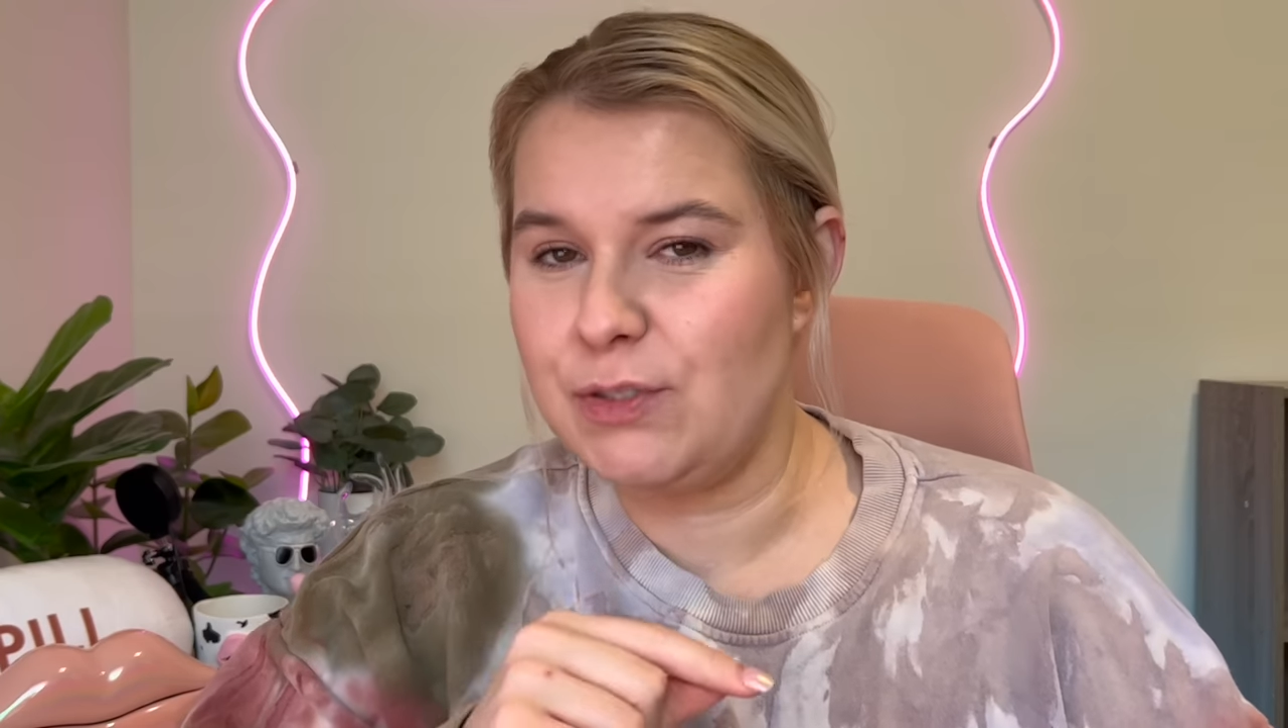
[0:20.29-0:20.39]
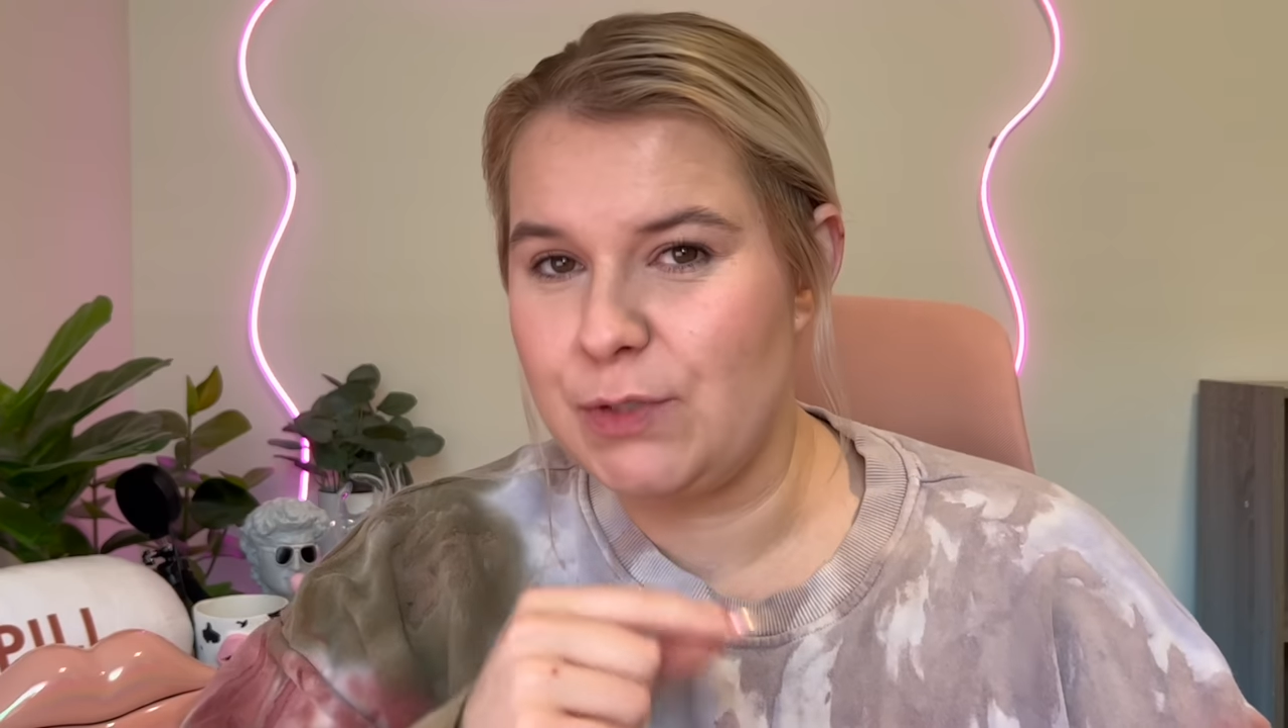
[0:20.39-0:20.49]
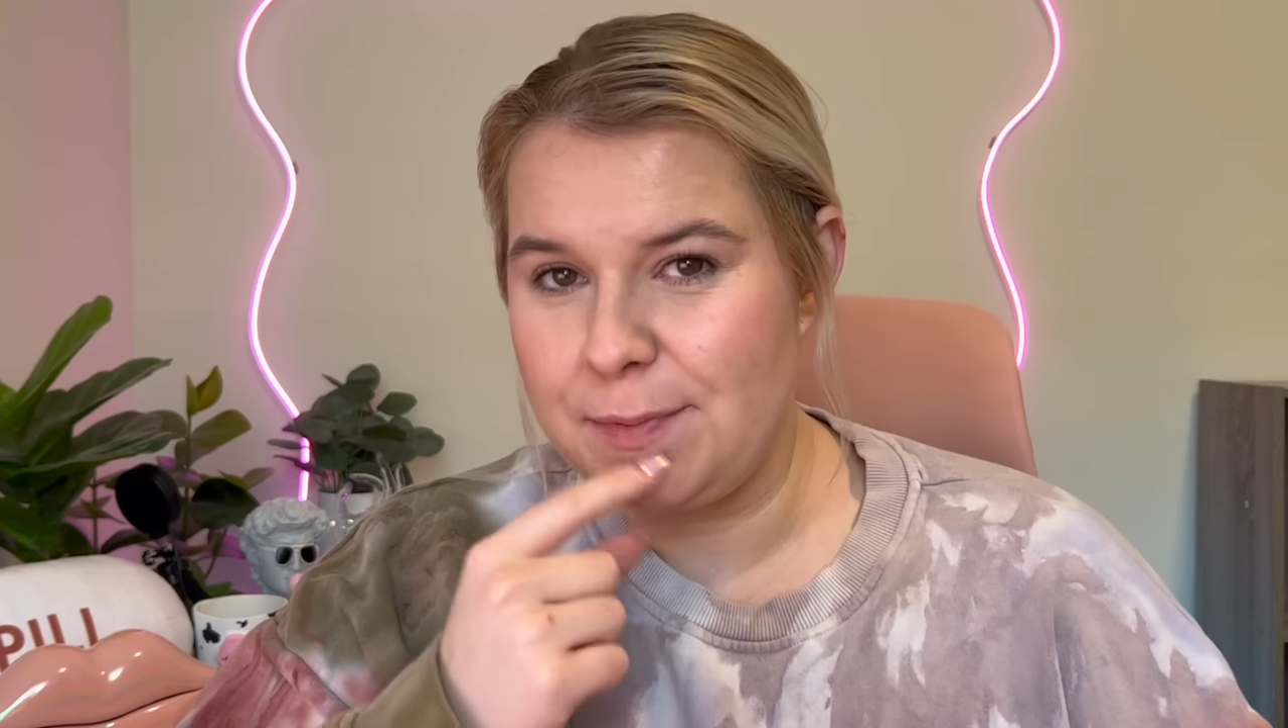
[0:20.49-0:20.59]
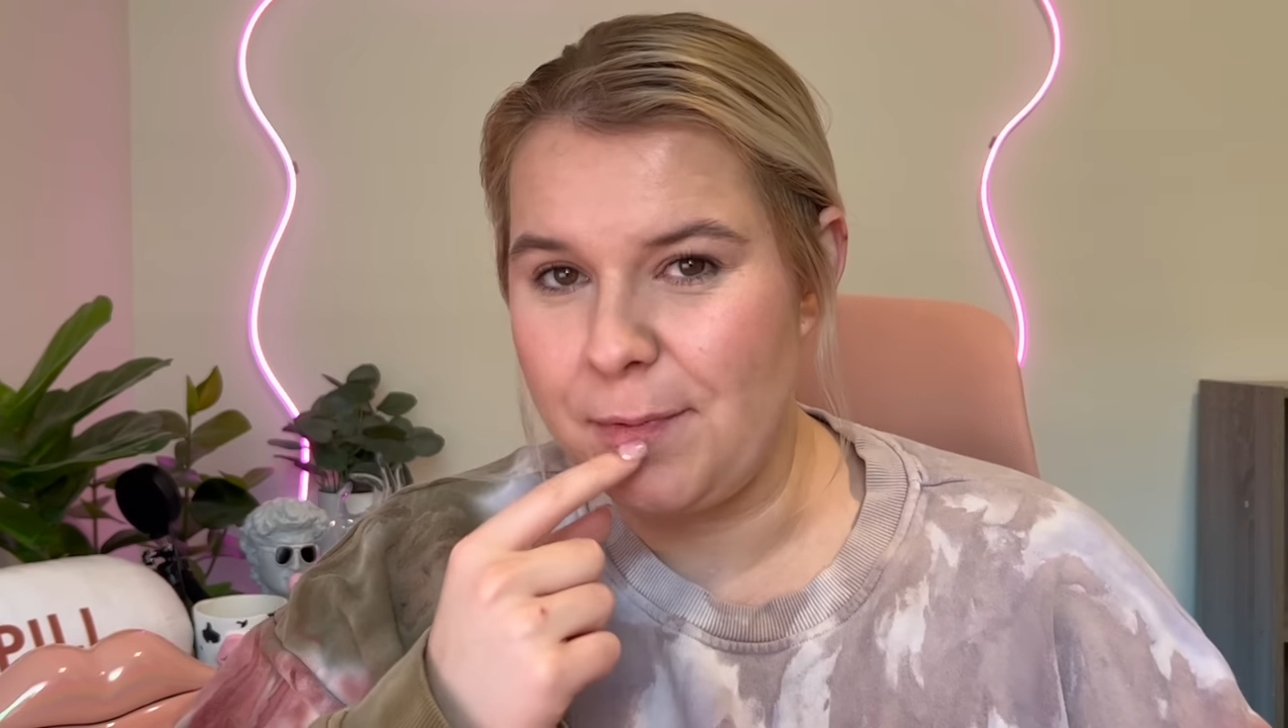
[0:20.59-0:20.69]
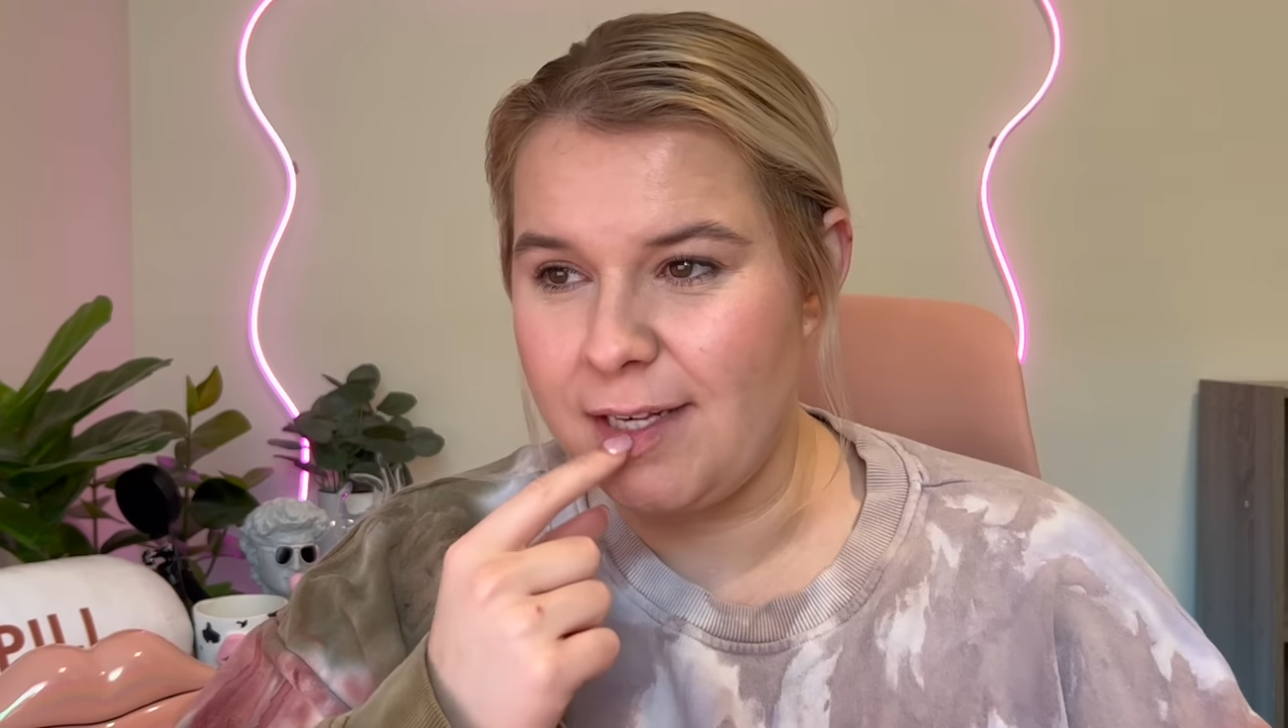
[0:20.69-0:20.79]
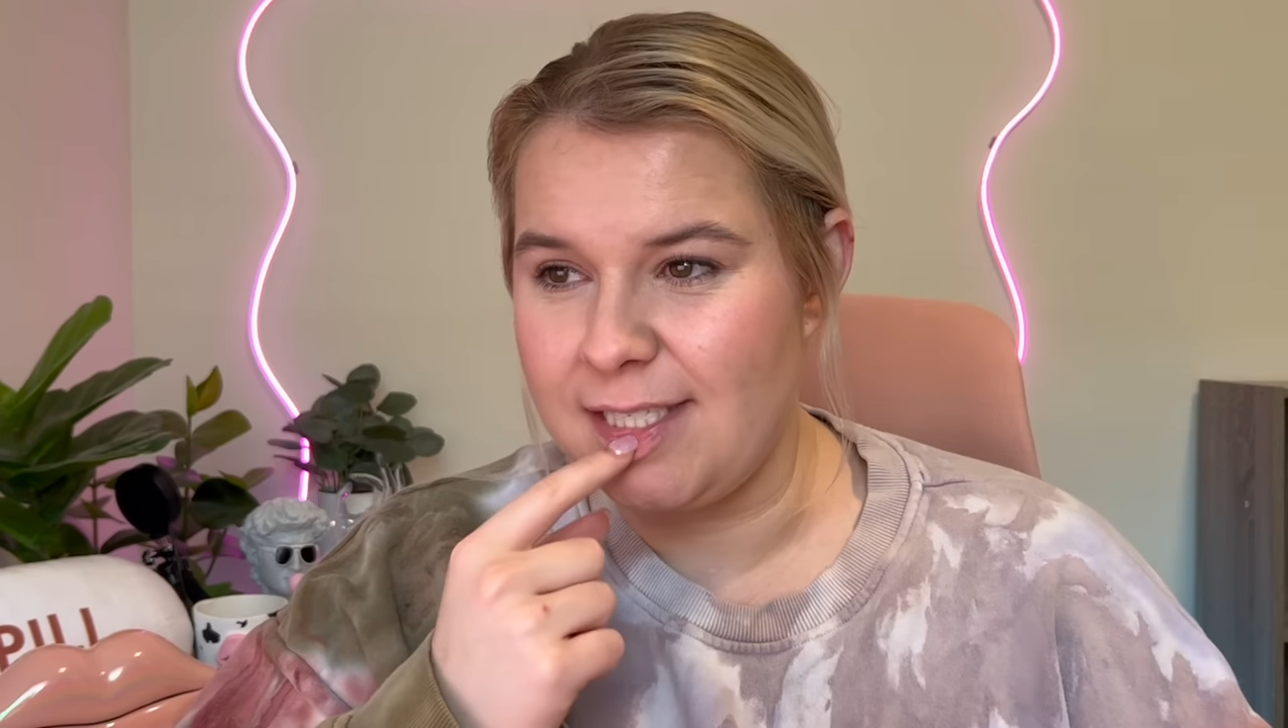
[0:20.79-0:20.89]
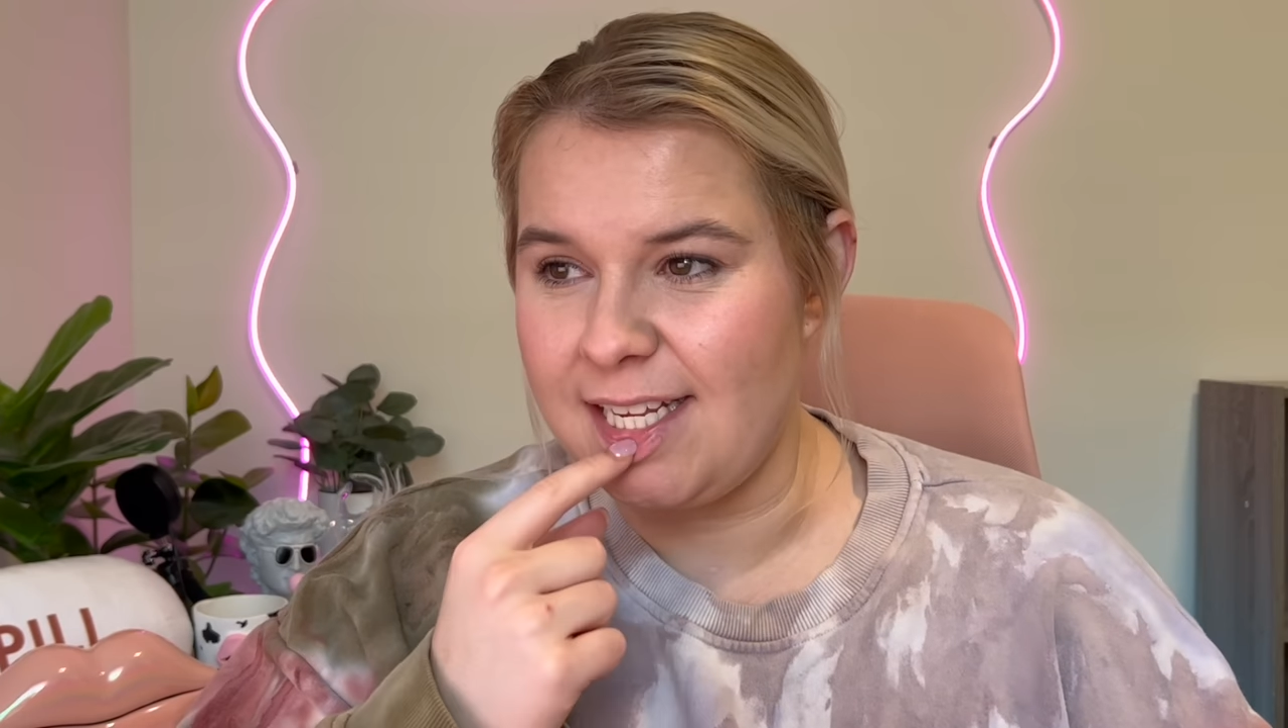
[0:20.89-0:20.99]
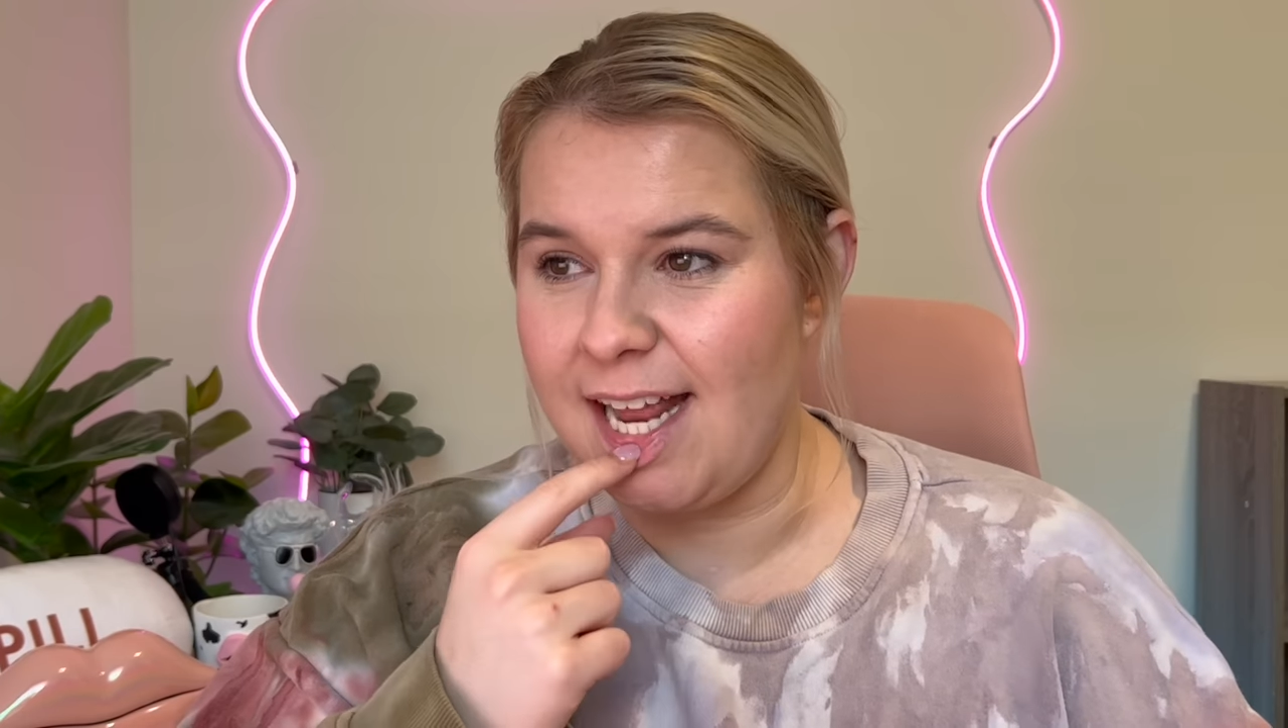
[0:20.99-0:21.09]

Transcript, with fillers: responded.